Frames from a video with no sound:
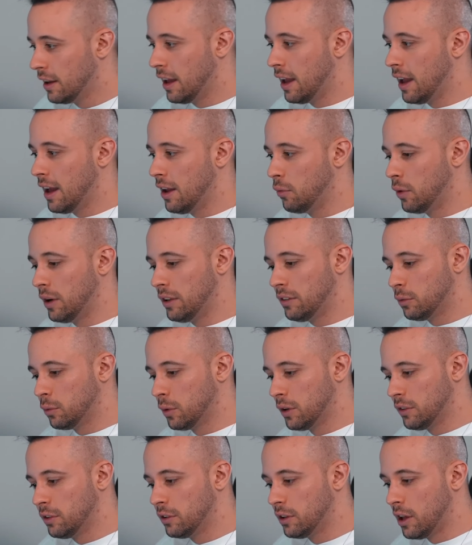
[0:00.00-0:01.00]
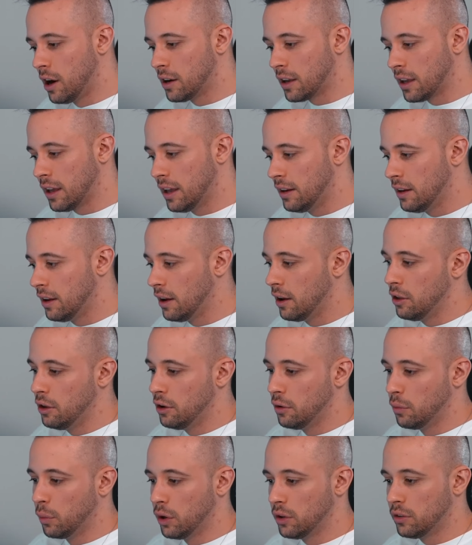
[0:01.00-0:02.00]
and once you log in,
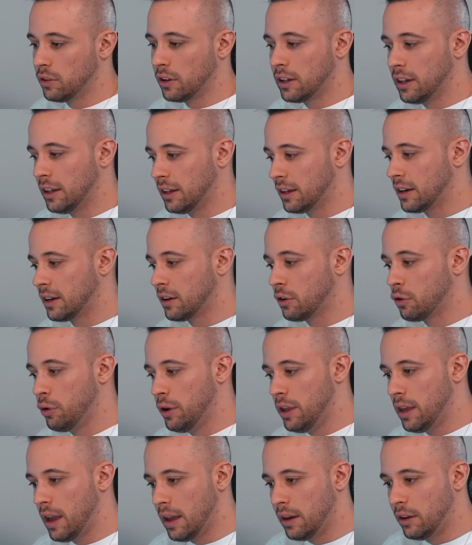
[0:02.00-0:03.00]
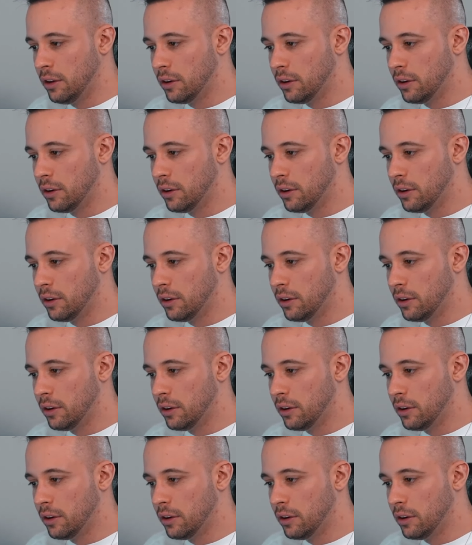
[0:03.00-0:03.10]
you want to click create.